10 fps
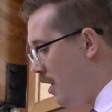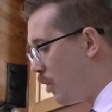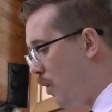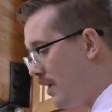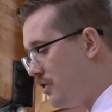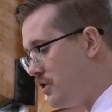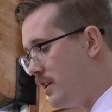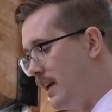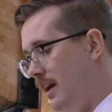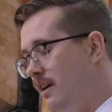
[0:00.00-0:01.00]

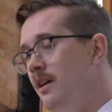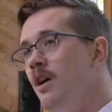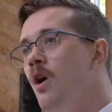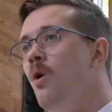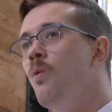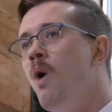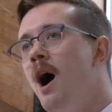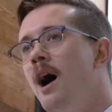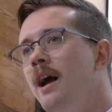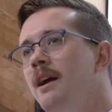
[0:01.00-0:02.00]
questioning,
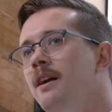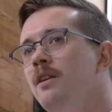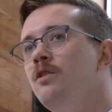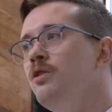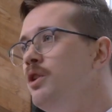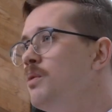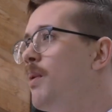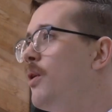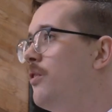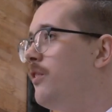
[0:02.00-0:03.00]
"Why do you
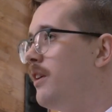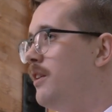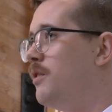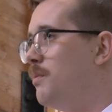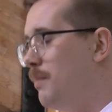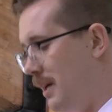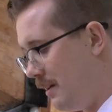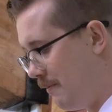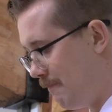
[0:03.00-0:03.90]
persecute me?"